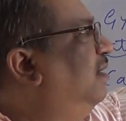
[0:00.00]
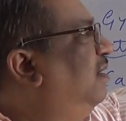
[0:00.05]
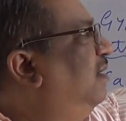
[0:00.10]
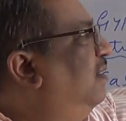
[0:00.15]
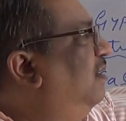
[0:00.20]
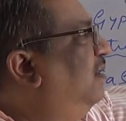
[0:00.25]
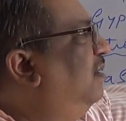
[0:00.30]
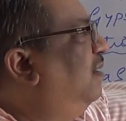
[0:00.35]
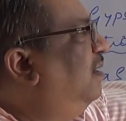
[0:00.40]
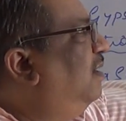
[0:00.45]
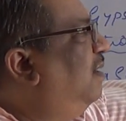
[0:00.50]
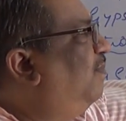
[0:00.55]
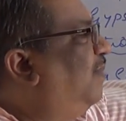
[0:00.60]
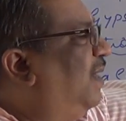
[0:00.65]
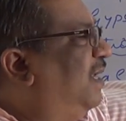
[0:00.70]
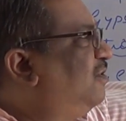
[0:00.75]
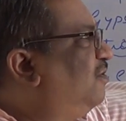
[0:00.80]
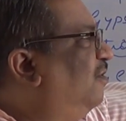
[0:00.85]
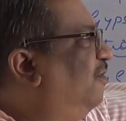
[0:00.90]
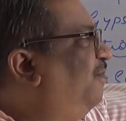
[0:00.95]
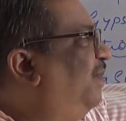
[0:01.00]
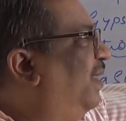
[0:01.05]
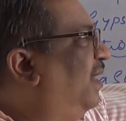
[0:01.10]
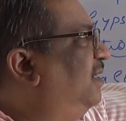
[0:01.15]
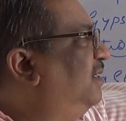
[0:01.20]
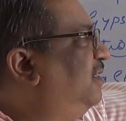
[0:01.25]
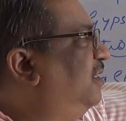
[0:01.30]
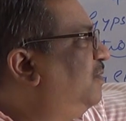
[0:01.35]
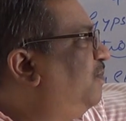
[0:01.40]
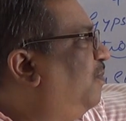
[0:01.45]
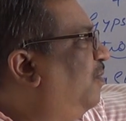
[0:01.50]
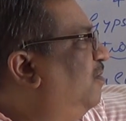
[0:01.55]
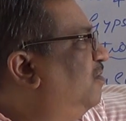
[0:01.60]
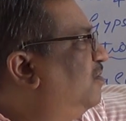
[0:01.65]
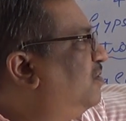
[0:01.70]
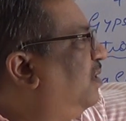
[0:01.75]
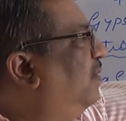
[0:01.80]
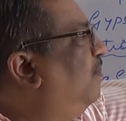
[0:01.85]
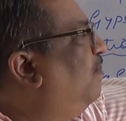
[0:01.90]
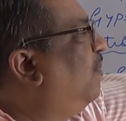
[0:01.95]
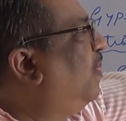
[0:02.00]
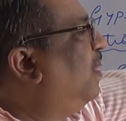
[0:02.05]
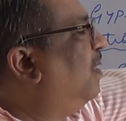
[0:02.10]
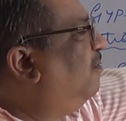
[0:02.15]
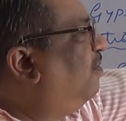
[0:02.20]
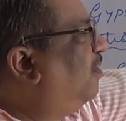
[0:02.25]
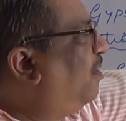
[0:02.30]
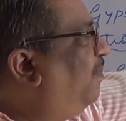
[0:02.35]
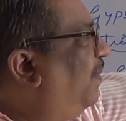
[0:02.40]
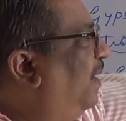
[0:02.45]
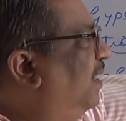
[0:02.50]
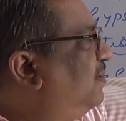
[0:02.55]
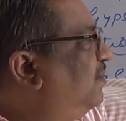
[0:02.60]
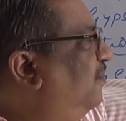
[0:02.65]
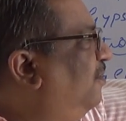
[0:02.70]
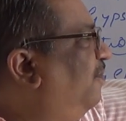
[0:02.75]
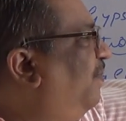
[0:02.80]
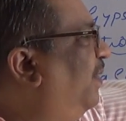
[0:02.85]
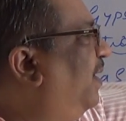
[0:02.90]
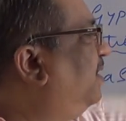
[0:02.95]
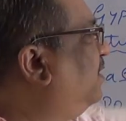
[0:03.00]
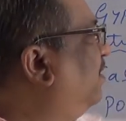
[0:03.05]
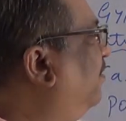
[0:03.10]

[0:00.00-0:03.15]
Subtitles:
plaster of Paris is produced. For a plaster of Paris,